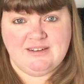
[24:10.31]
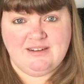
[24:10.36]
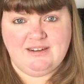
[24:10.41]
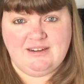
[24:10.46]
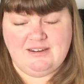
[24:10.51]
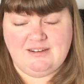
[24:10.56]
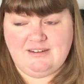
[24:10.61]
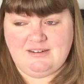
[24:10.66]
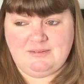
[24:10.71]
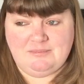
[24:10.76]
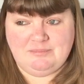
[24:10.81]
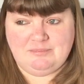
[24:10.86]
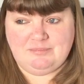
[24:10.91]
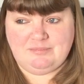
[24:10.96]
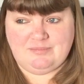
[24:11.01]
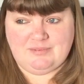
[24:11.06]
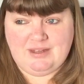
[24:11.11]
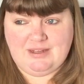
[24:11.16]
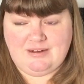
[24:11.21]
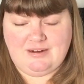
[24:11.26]

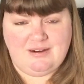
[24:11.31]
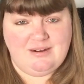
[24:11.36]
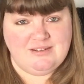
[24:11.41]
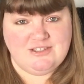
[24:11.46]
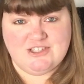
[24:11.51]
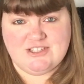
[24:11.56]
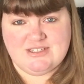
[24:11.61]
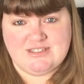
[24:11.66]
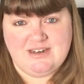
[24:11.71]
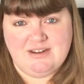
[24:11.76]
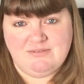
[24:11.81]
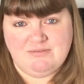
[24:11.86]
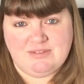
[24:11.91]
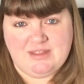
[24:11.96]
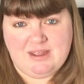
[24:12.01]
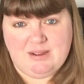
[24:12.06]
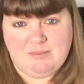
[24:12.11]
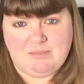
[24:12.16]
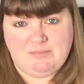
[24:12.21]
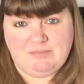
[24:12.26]
And I just love
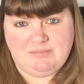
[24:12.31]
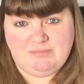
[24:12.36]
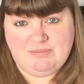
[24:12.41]
their